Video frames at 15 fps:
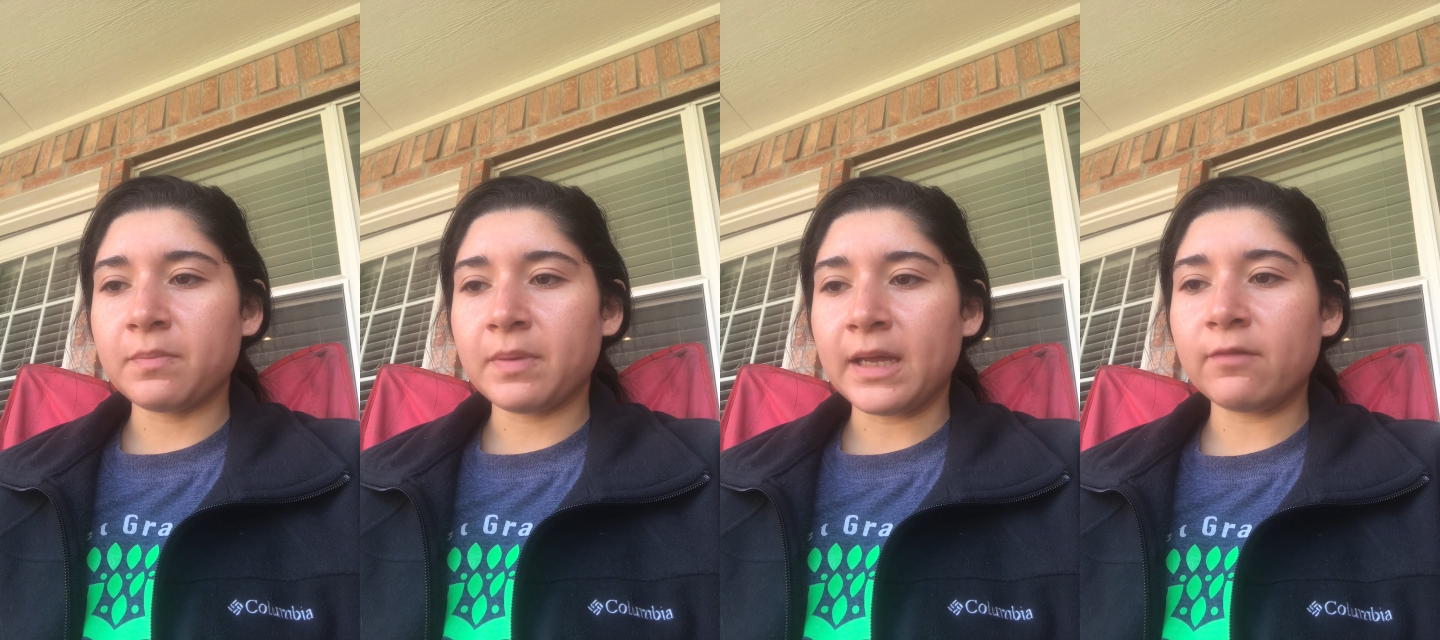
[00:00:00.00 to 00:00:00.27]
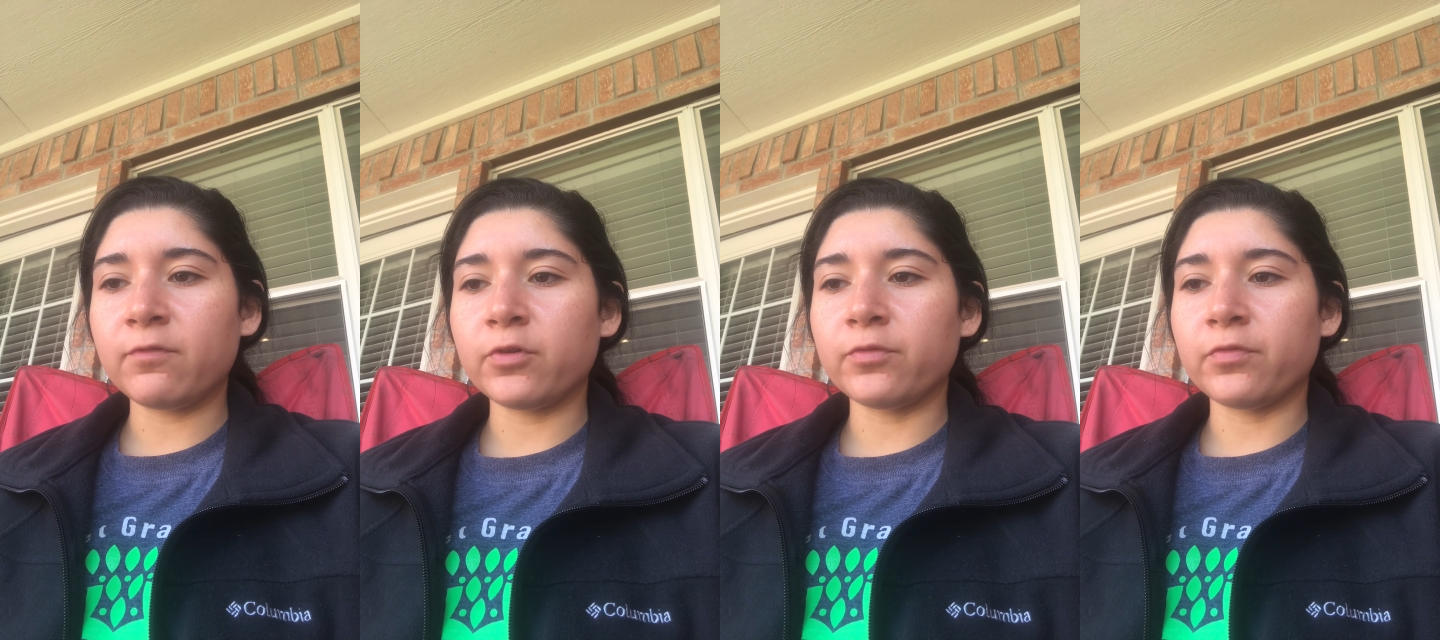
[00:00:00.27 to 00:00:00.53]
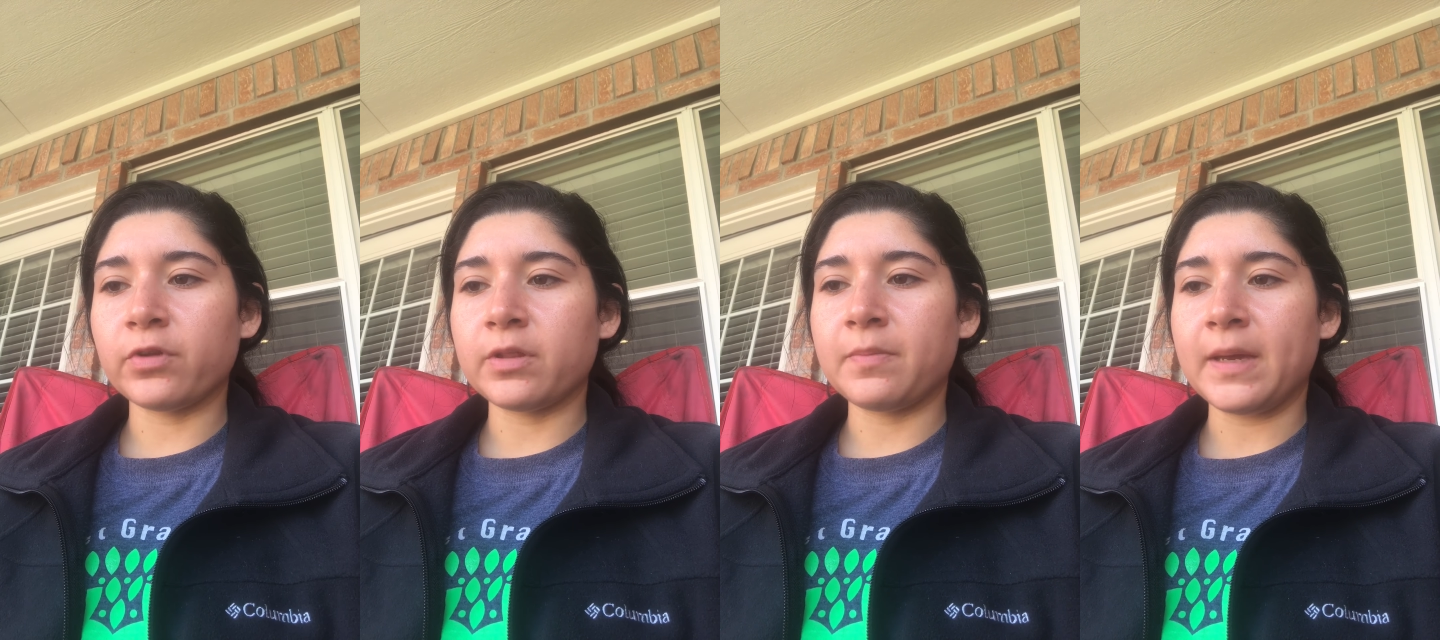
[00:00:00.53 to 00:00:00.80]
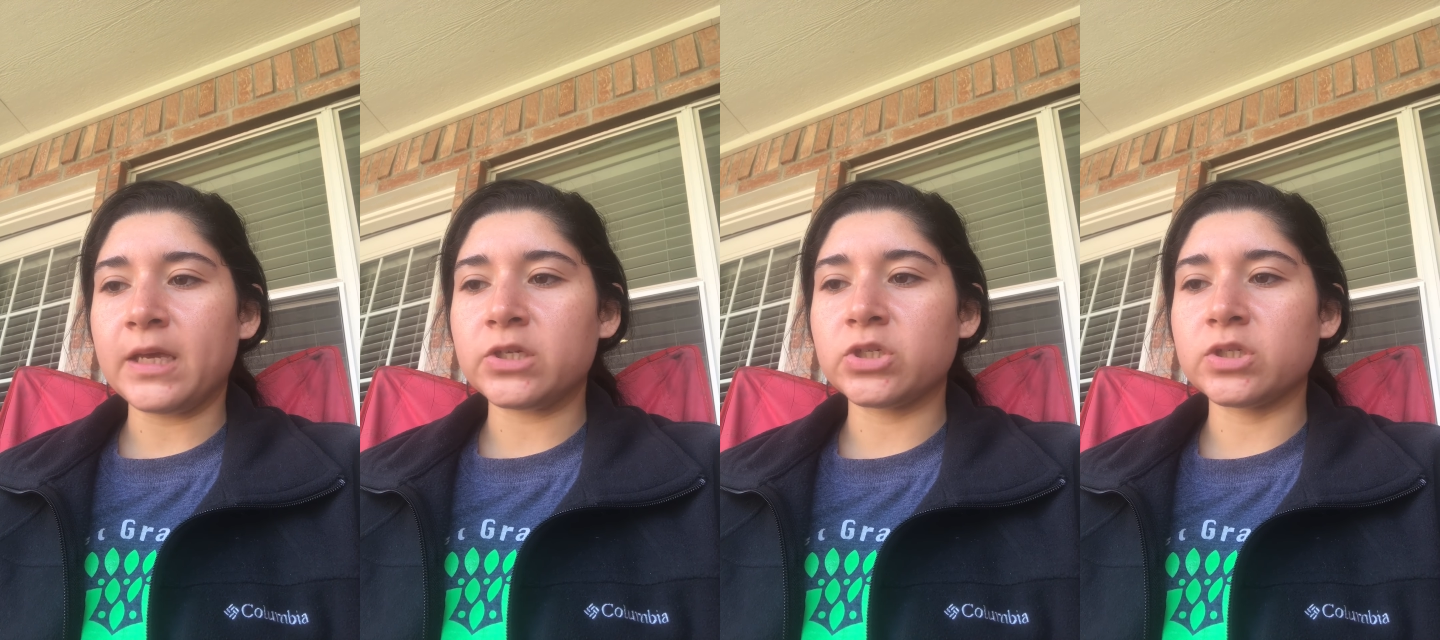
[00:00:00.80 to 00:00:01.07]
painful for the
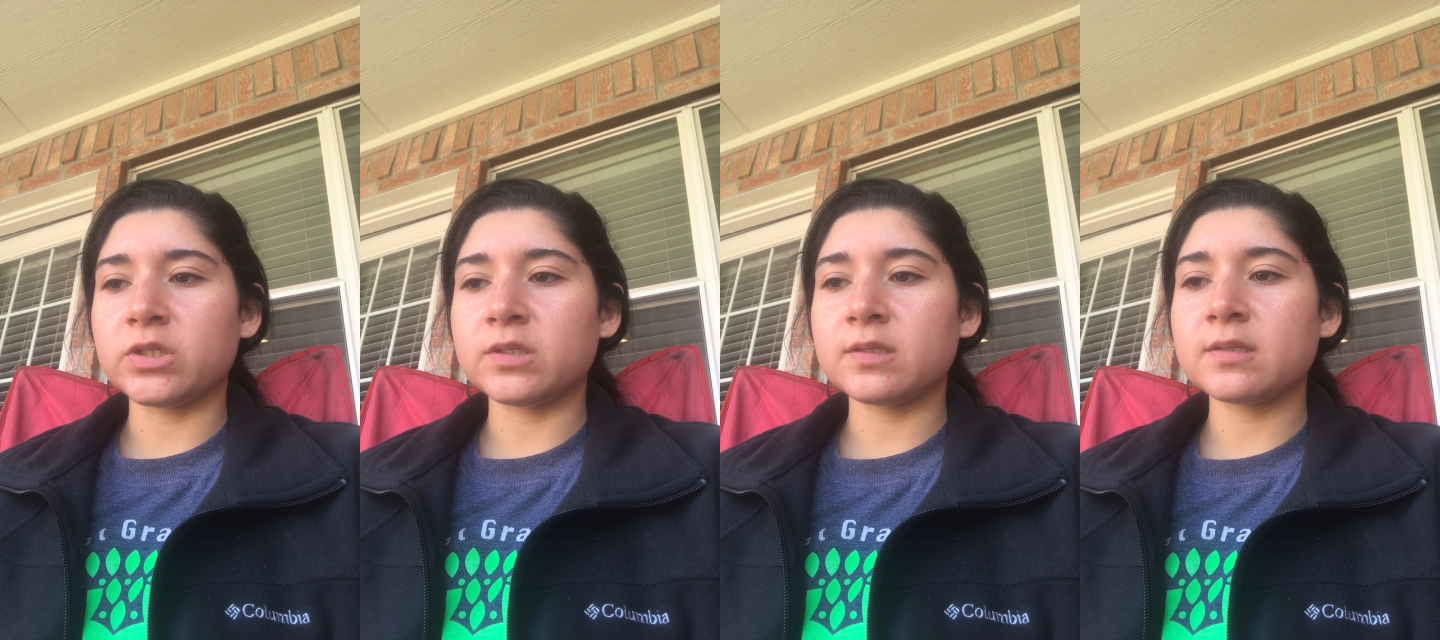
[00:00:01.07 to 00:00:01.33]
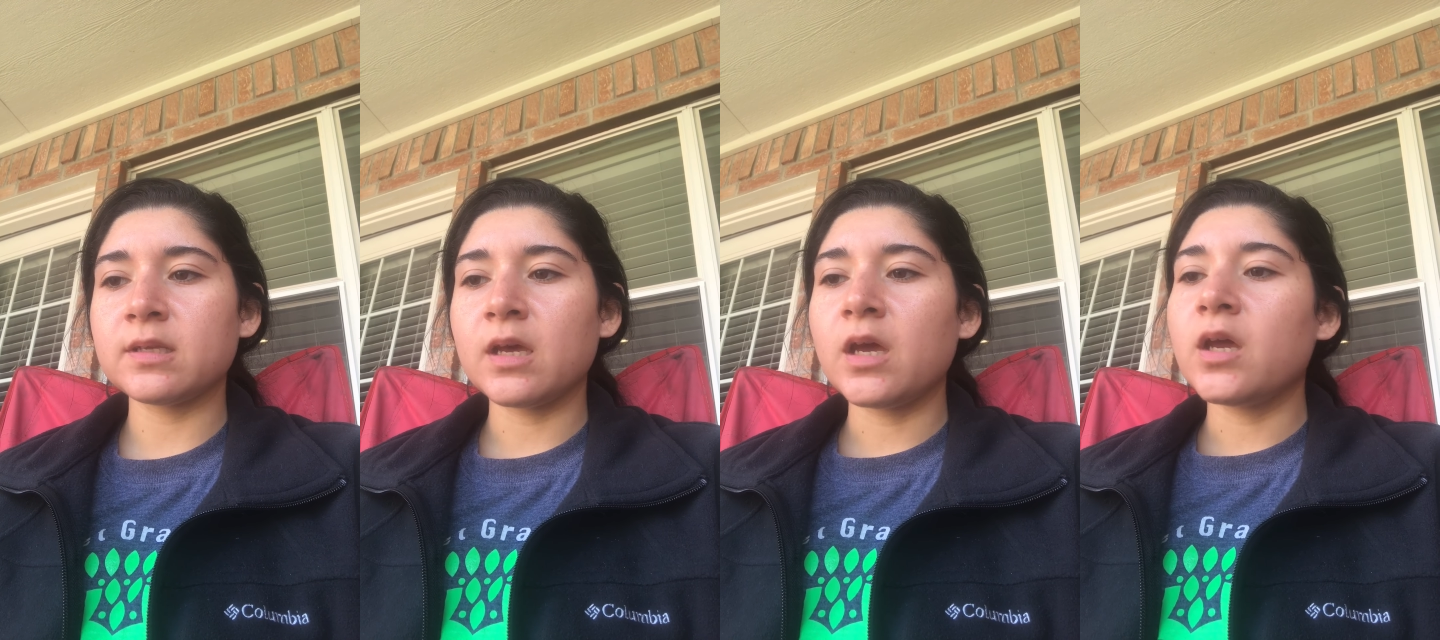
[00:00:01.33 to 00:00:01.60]
patients,